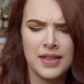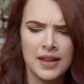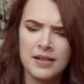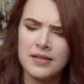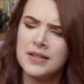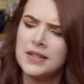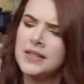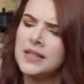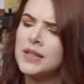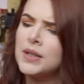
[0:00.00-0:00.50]

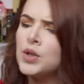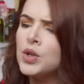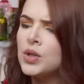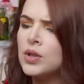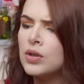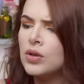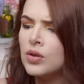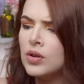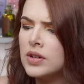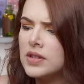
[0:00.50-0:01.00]
There is
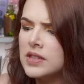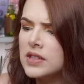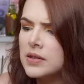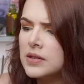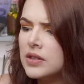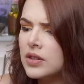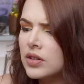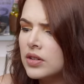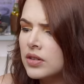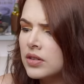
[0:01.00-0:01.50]
good
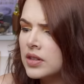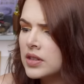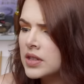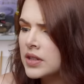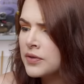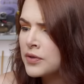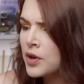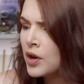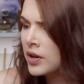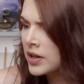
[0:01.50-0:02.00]
thoughts that
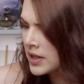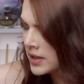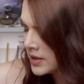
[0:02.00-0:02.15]
have gone